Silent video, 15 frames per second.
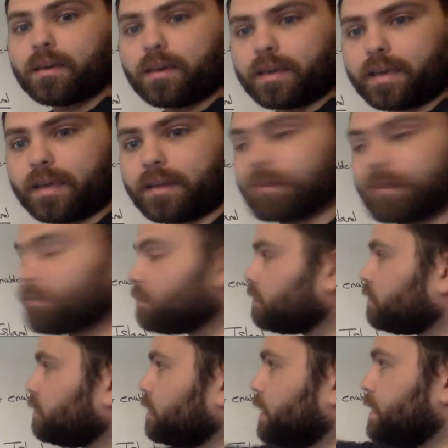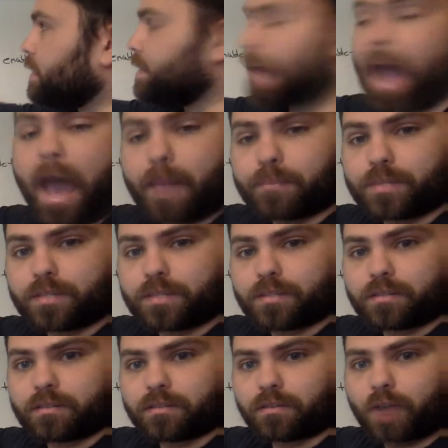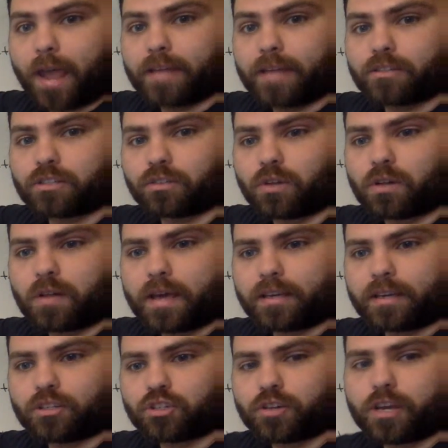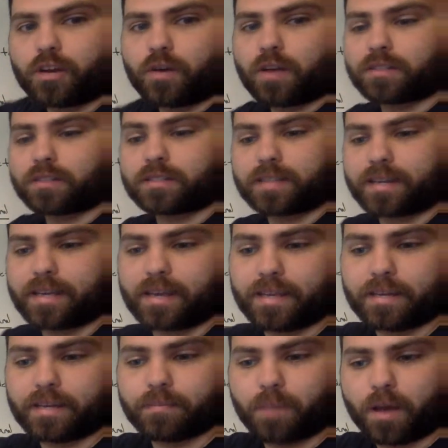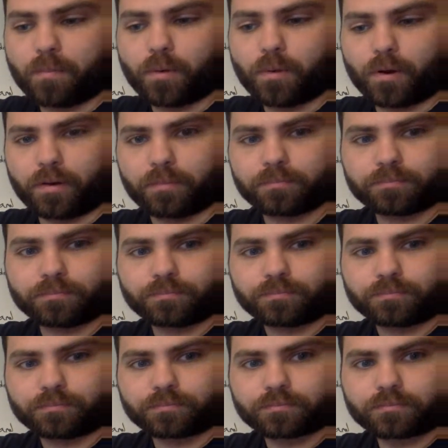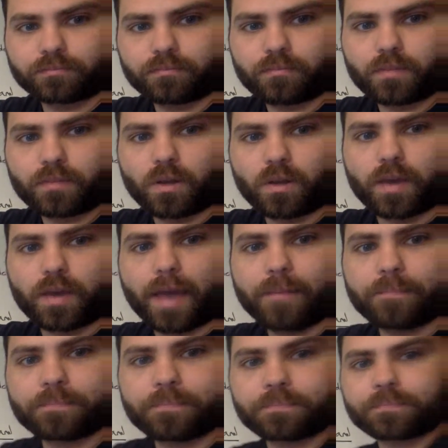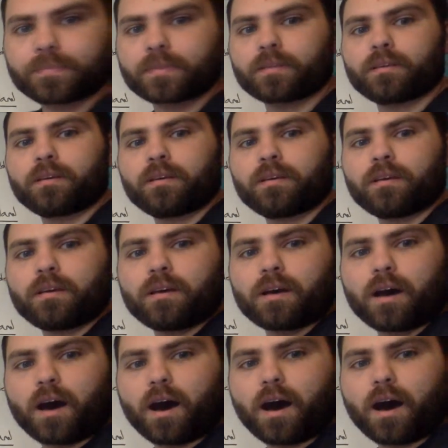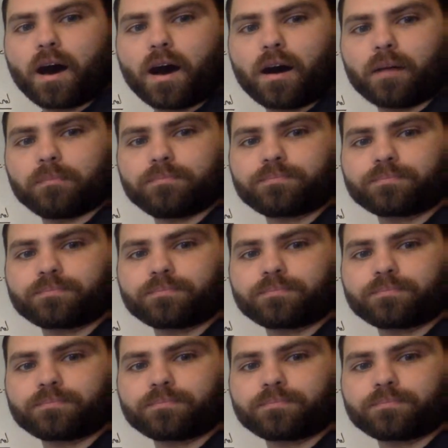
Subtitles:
it adapts, right, to look like a tree, or else it's going to get eaten by a bird, okay? And